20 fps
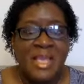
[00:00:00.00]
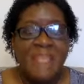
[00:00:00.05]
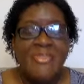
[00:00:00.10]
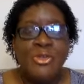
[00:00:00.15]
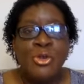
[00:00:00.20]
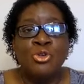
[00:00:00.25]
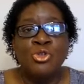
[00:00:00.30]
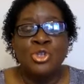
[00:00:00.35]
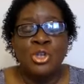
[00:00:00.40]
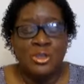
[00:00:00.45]

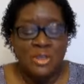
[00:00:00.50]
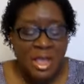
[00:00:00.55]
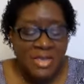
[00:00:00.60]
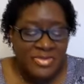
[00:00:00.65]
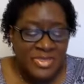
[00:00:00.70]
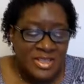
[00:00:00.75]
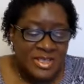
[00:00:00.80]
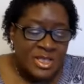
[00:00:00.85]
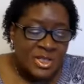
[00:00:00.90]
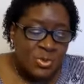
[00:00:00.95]
Those are,
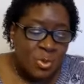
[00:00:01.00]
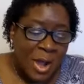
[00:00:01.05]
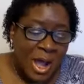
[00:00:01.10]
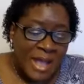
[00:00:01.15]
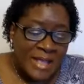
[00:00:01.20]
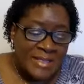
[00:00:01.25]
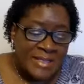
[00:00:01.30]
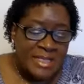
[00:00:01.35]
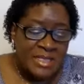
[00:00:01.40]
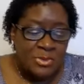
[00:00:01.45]
and this is
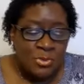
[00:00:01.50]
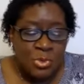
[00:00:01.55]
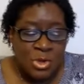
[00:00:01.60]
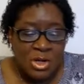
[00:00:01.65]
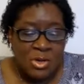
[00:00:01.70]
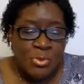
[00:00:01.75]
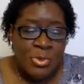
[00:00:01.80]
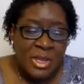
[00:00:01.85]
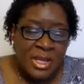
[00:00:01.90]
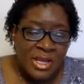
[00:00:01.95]
why I didn't
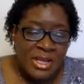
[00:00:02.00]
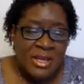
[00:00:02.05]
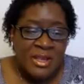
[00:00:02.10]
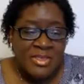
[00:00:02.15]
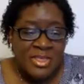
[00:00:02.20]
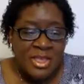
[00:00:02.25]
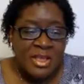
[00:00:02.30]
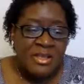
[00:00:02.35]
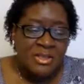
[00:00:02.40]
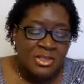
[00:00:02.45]
want to read it
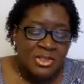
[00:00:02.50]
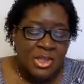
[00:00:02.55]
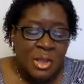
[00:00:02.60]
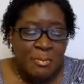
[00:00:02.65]
in there,